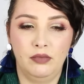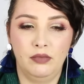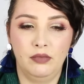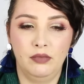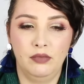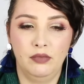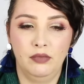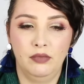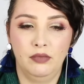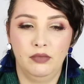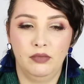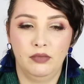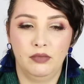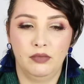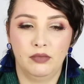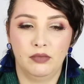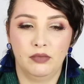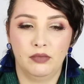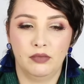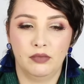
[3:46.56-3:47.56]

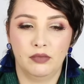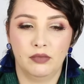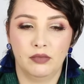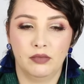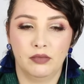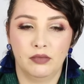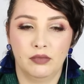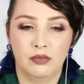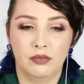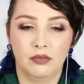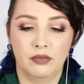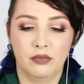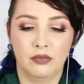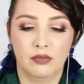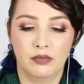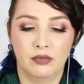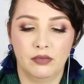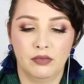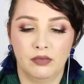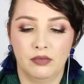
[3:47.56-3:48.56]

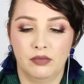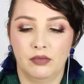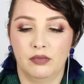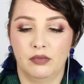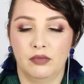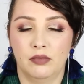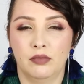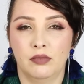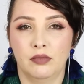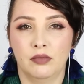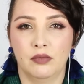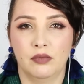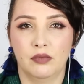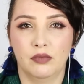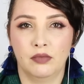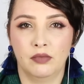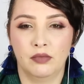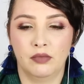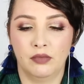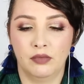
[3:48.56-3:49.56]

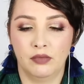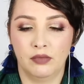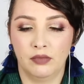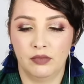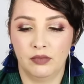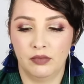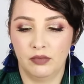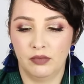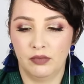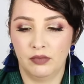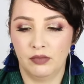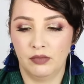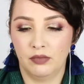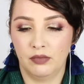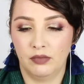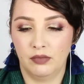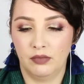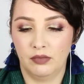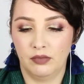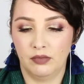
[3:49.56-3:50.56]

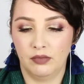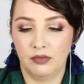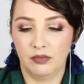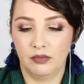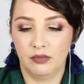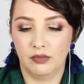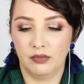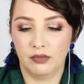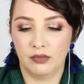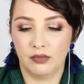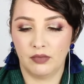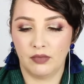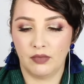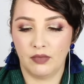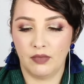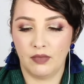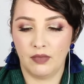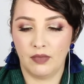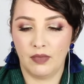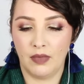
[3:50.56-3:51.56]

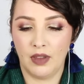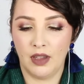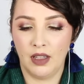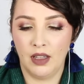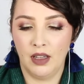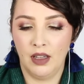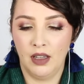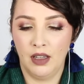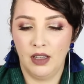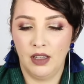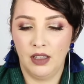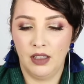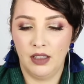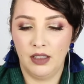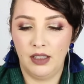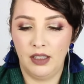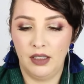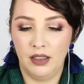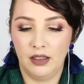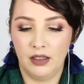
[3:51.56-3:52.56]

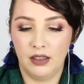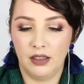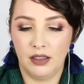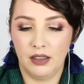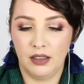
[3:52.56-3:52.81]
No words are spoken by the person on screen.